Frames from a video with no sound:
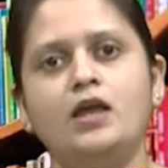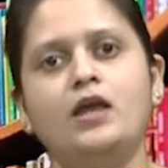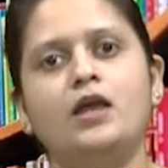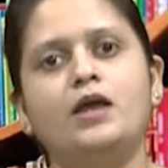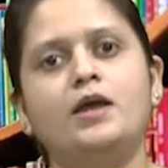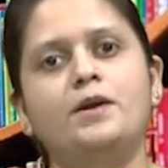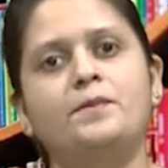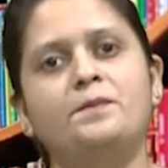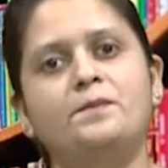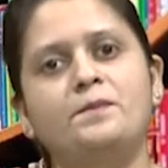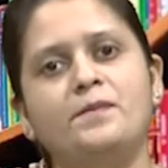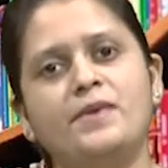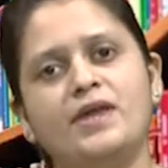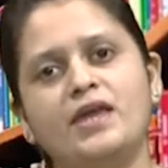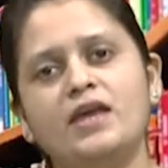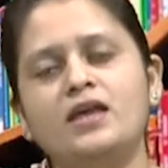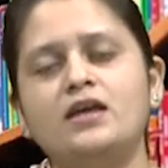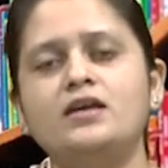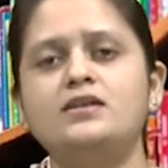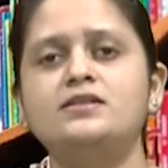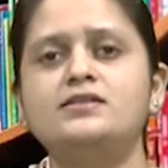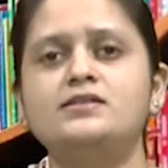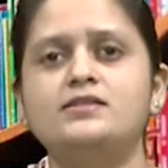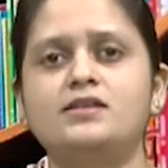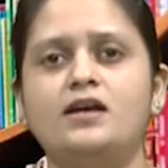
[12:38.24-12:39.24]
make
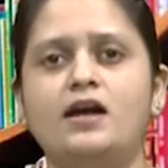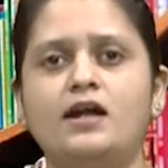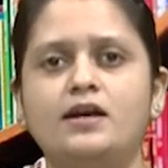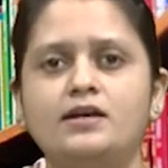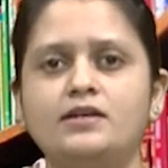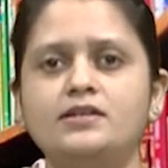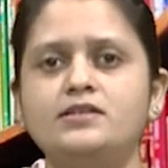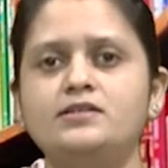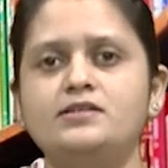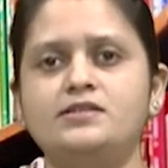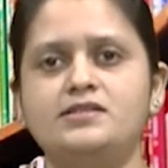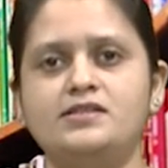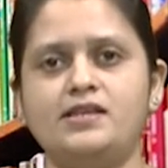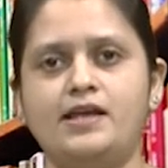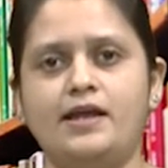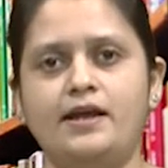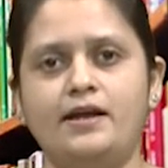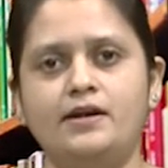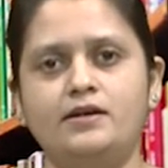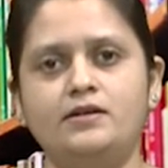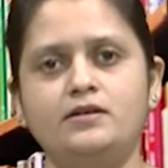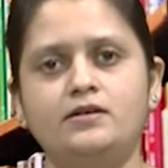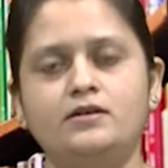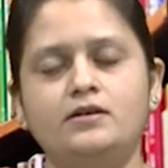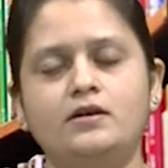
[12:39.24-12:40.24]
us
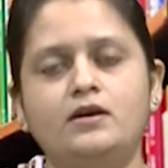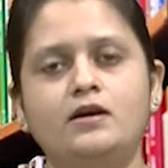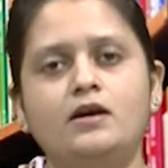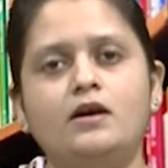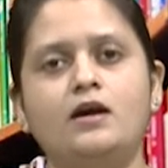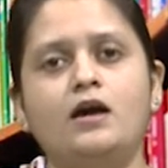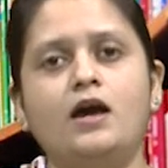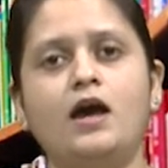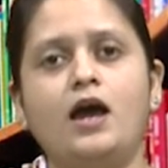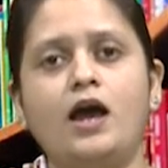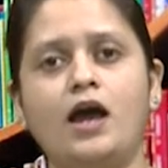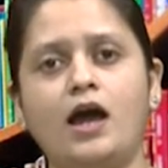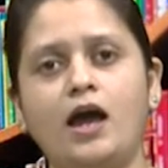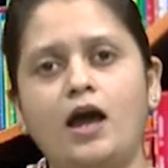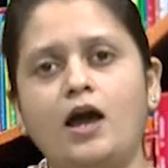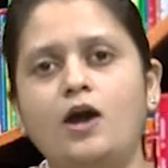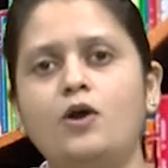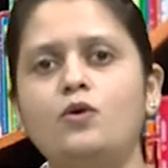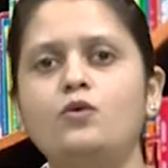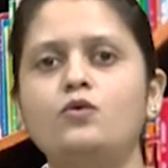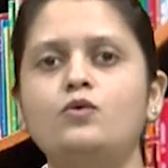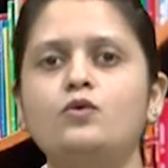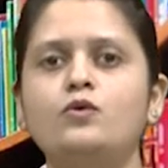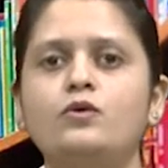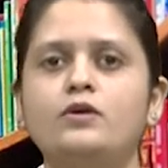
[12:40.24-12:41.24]
understand
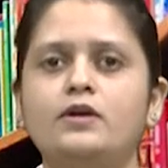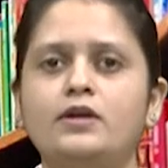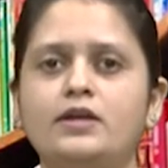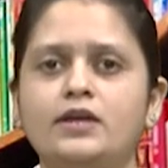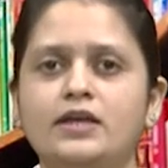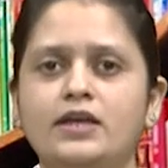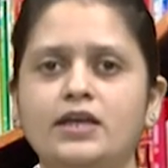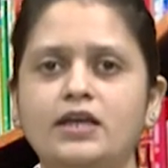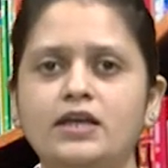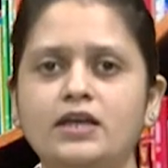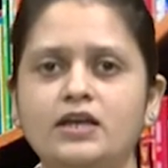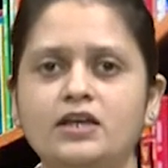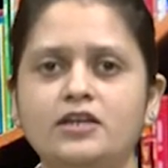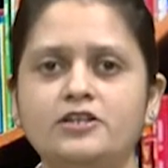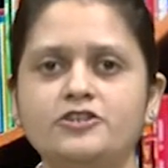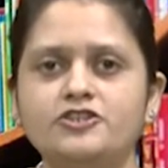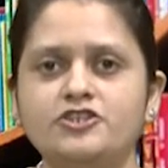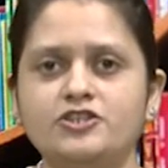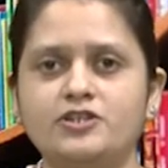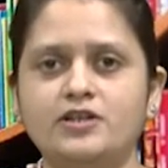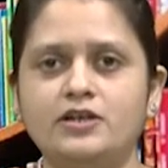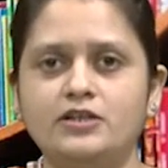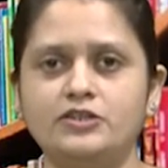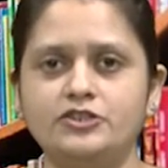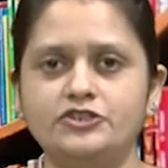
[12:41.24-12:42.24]
how English
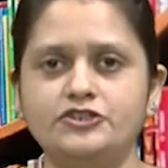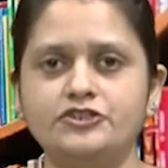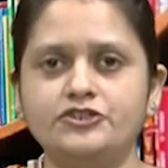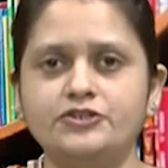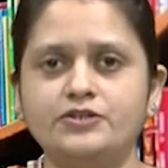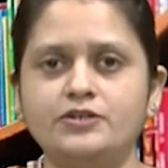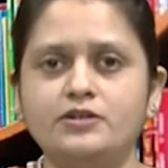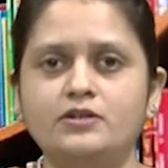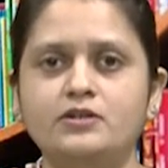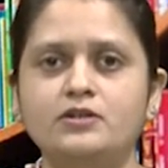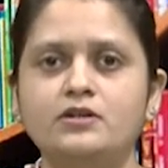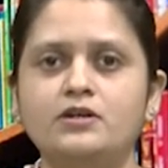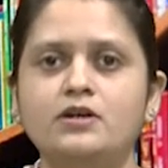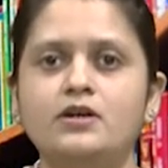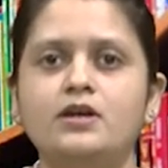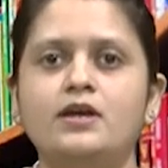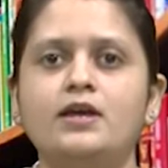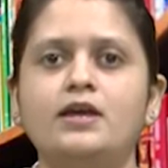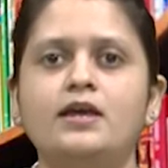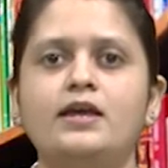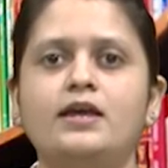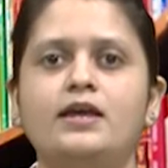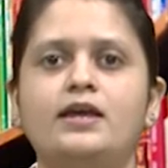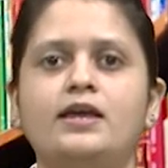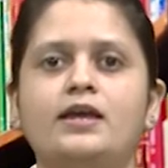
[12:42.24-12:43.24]
culture
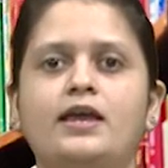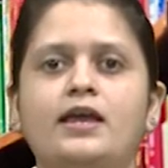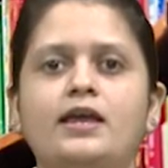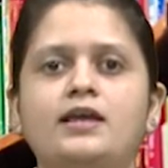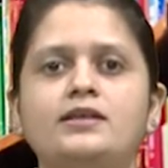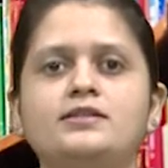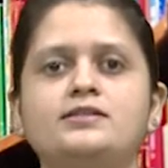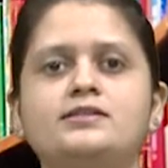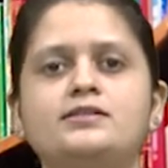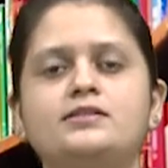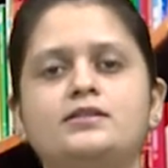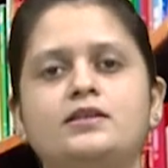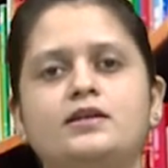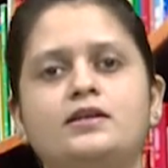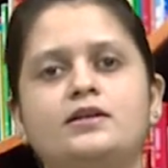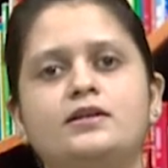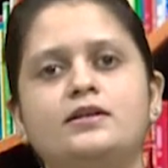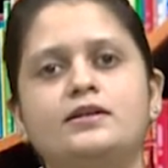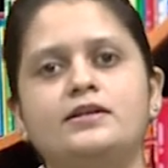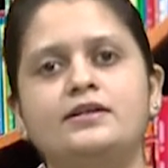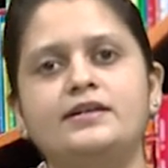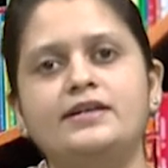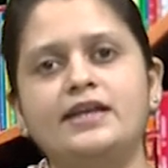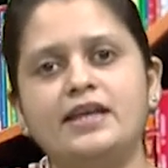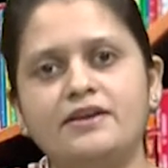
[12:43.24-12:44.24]
has
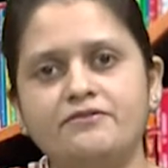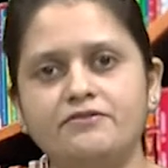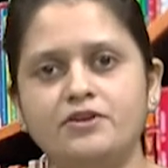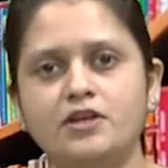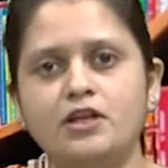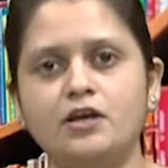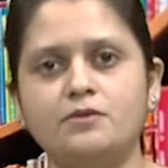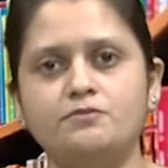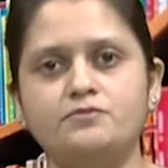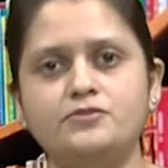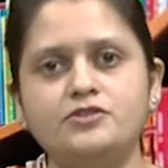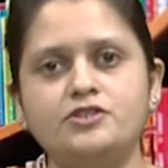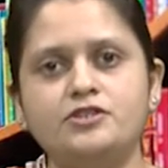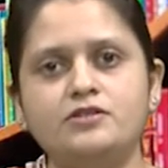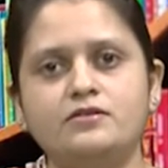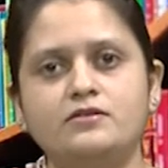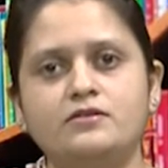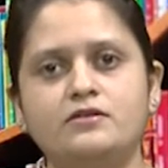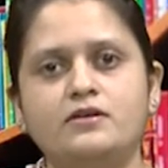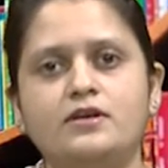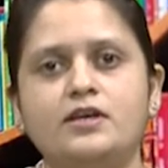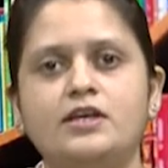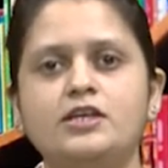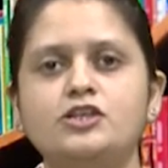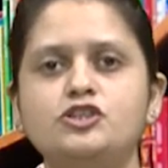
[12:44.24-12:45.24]
developed
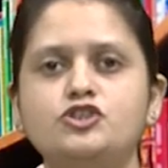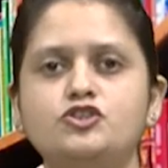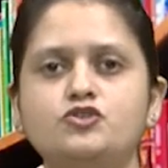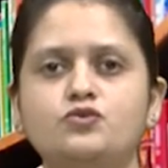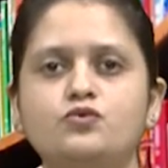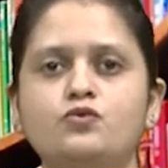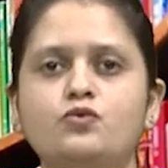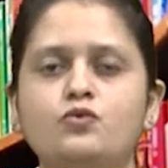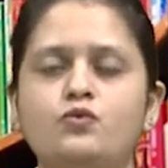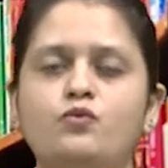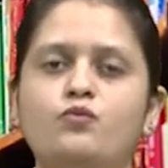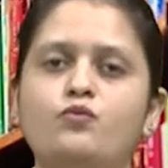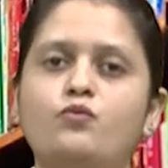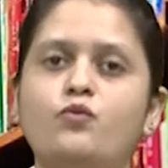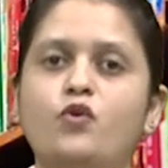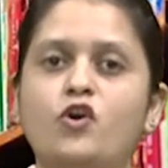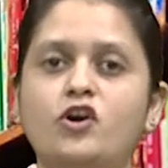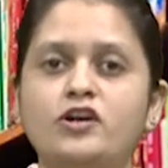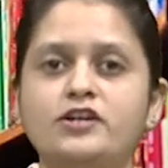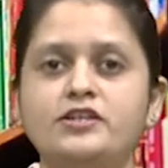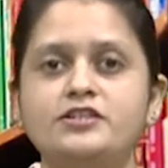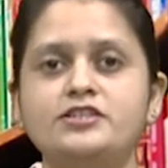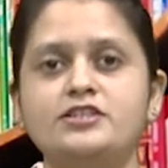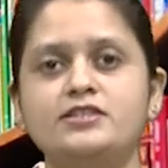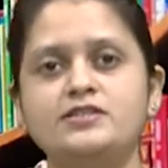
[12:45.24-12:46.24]
into what
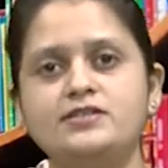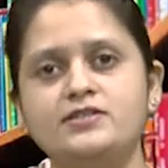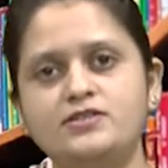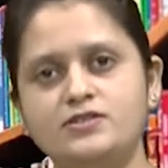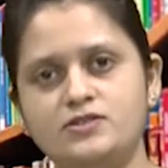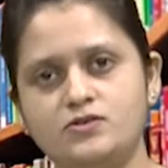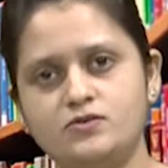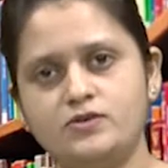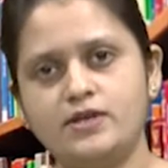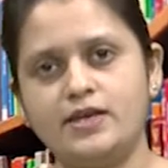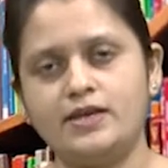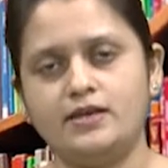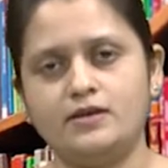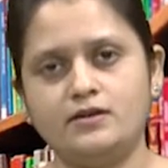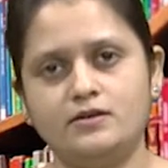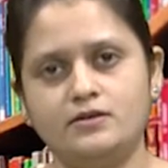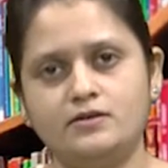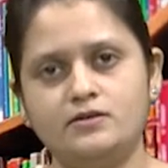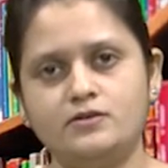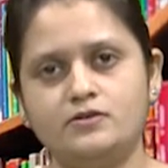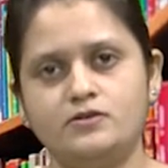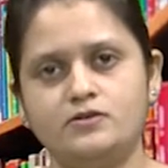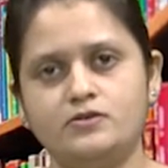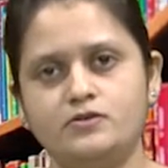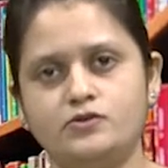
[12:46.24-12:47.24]
it is today.
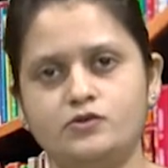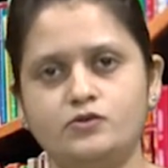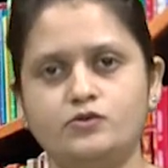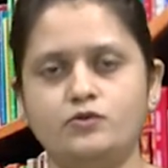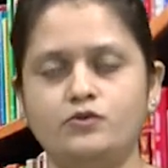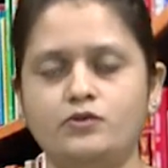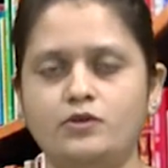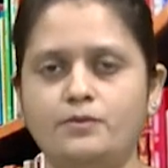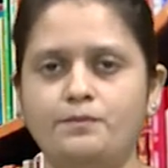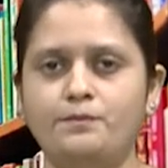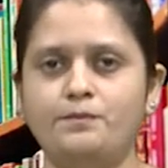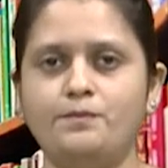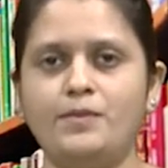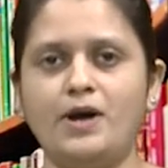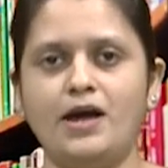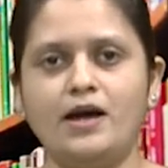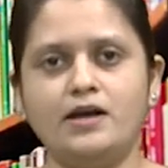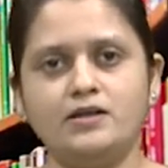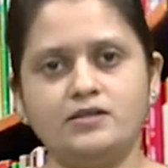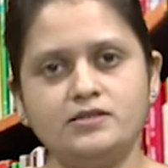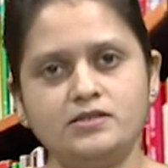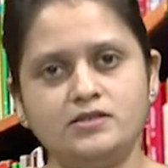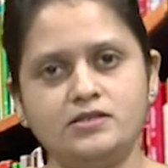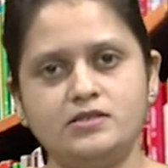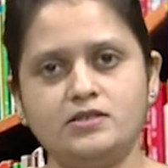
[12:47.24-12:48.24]
So, the
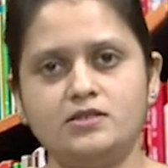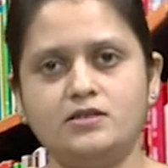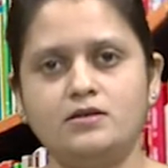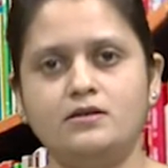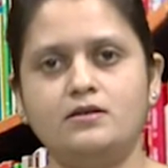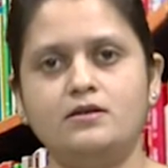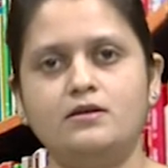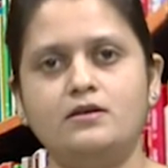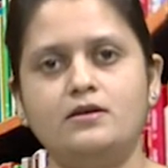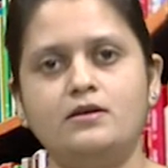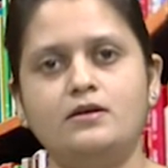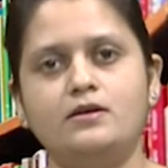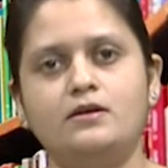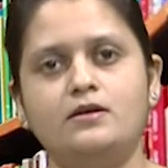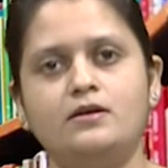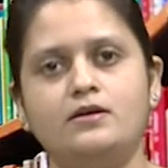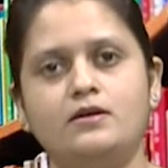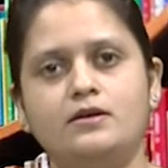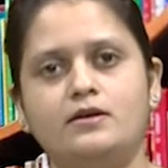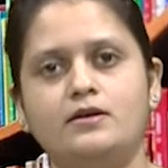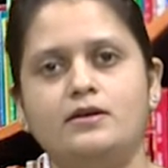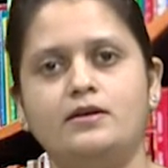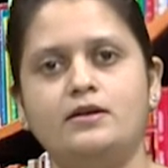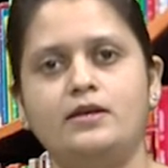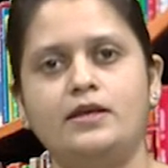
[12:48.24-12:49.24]
past
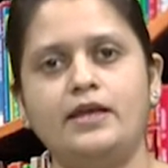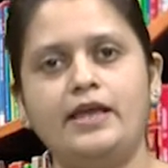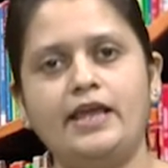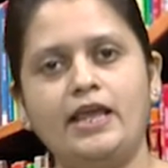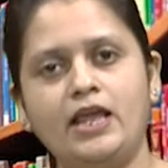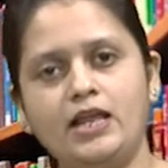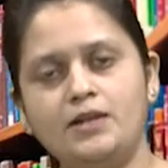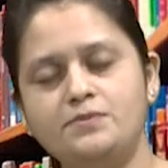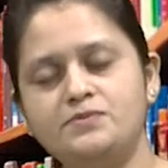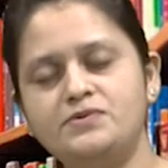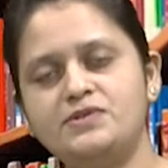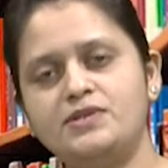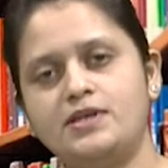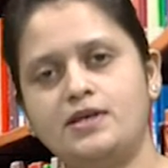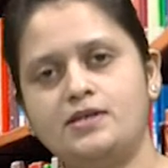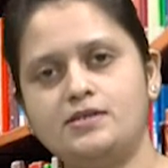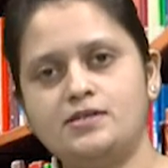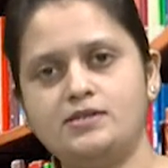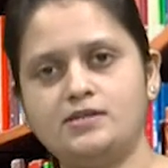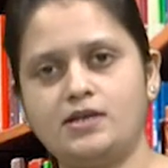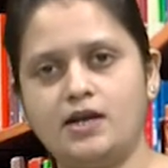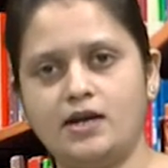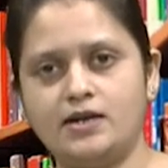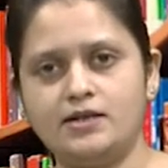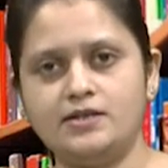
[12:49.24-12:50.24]
helps us
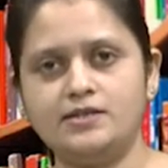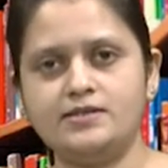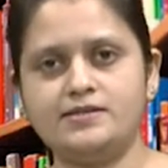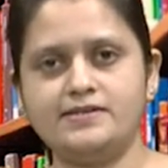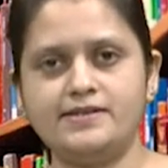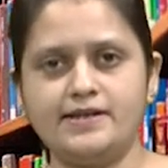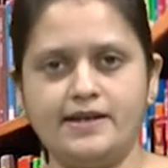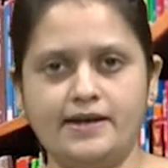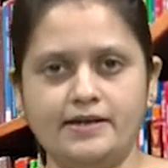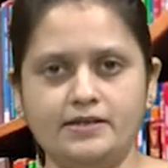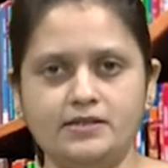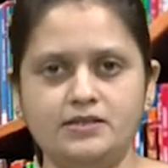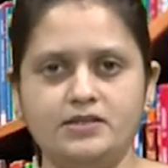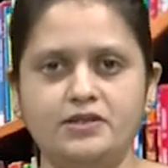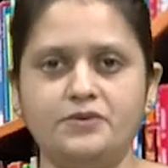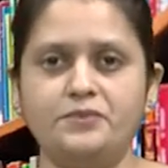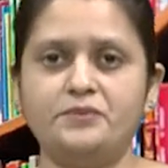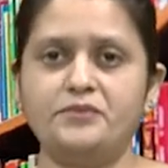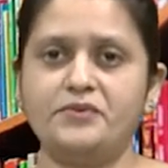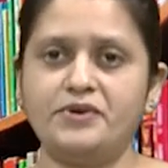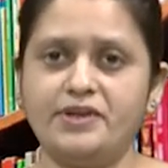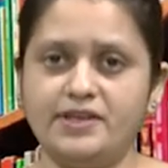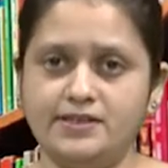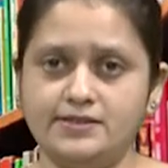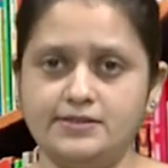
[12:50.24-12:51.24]
understand the
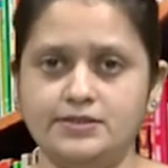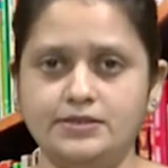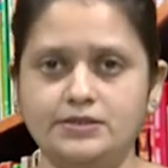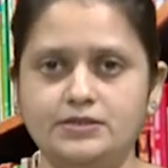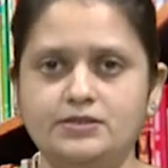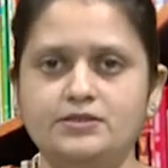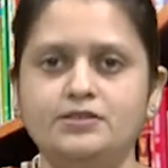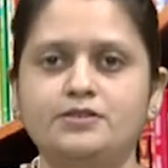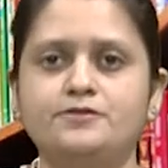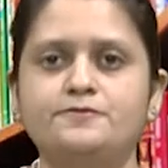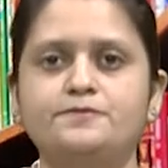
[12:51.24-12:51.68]
present.